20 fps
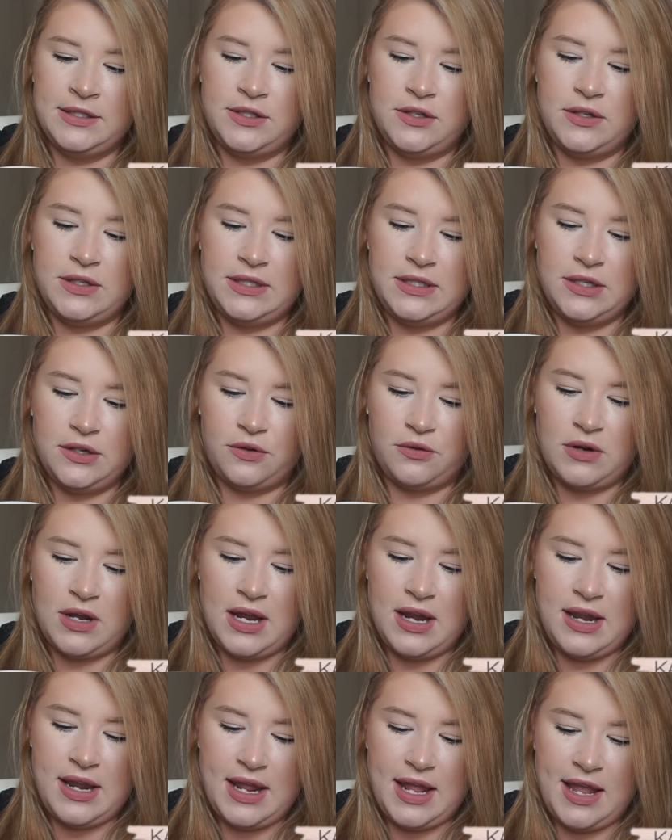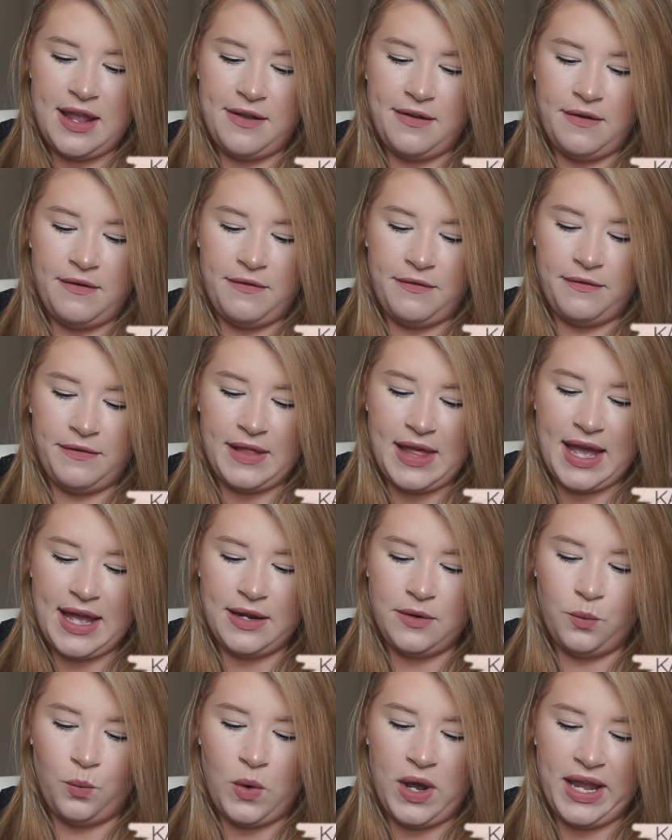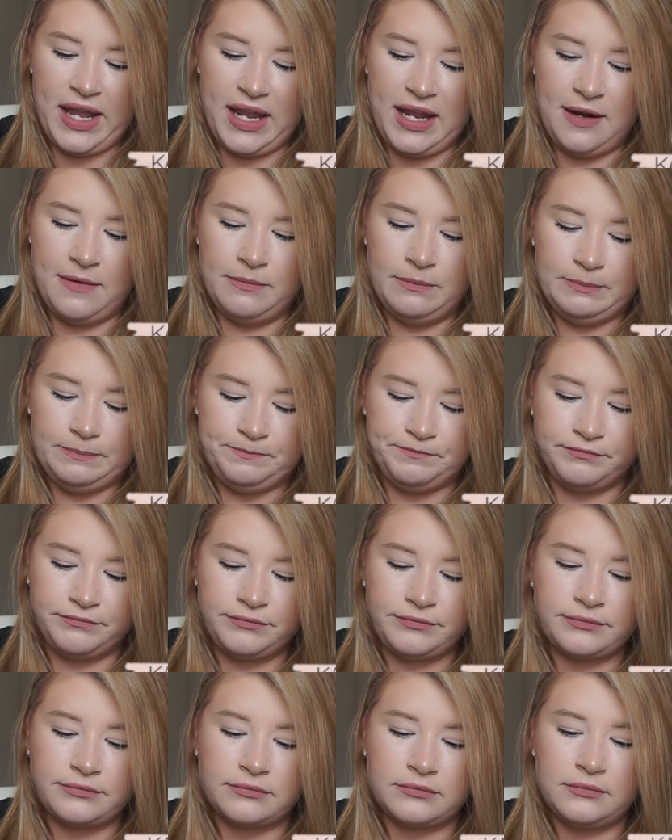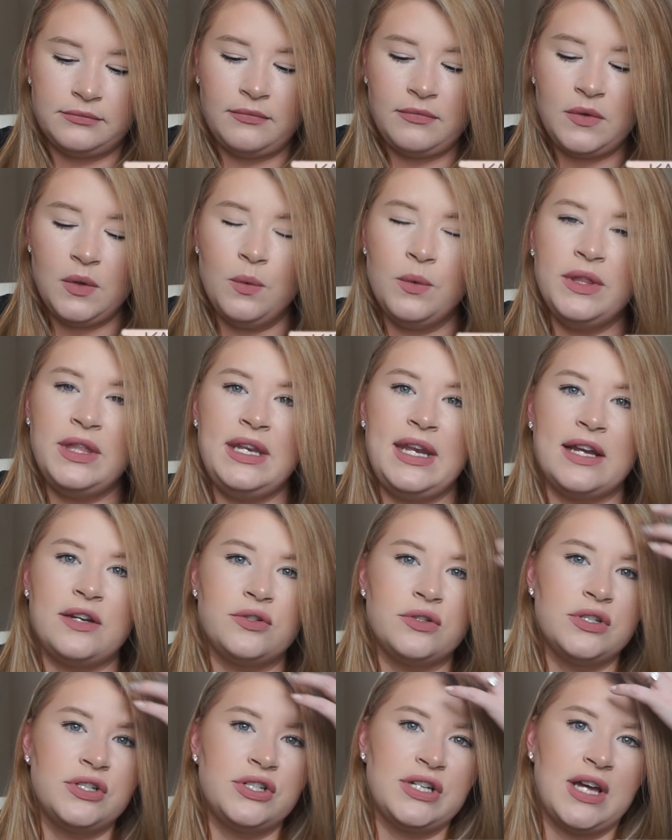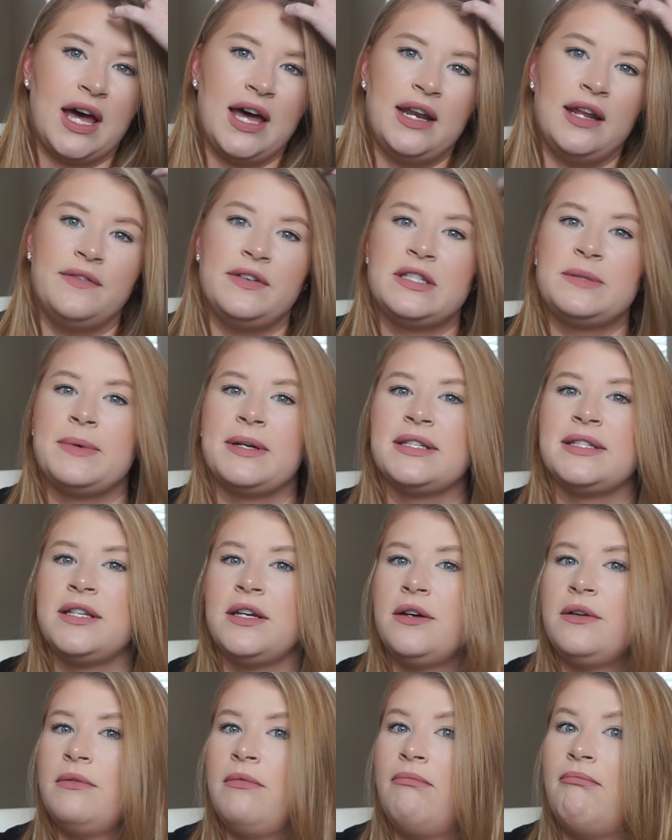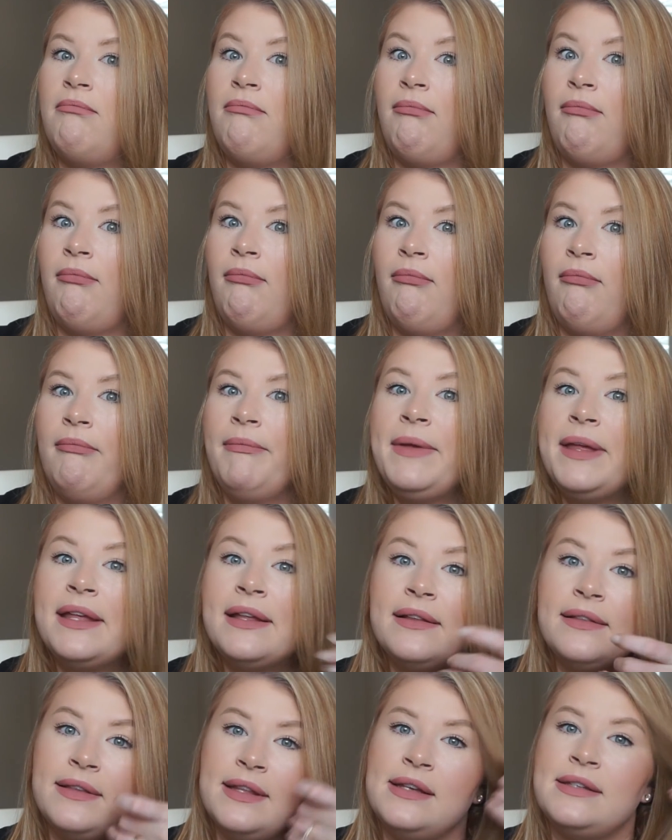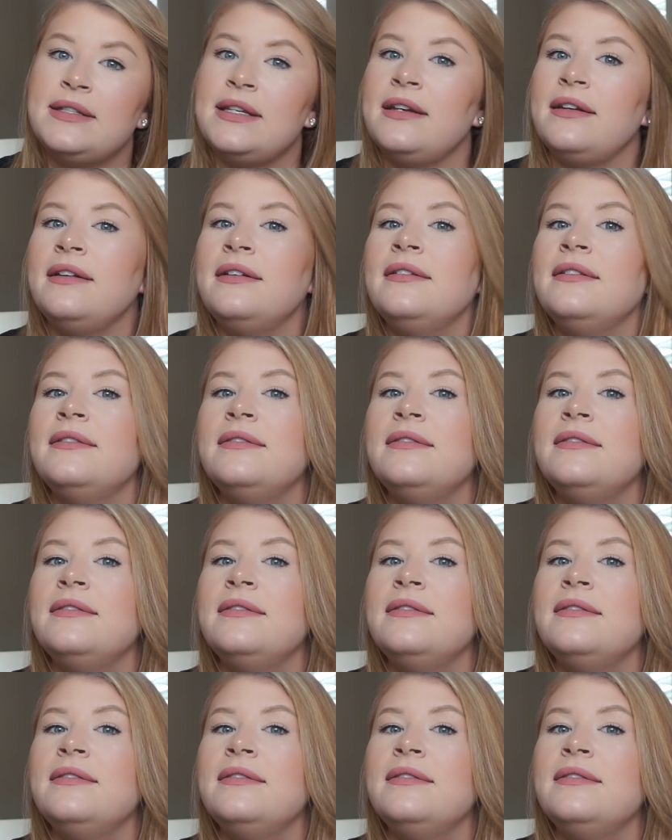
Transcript: So this is the Grande Flat White with an extra shot of espresso. Listen,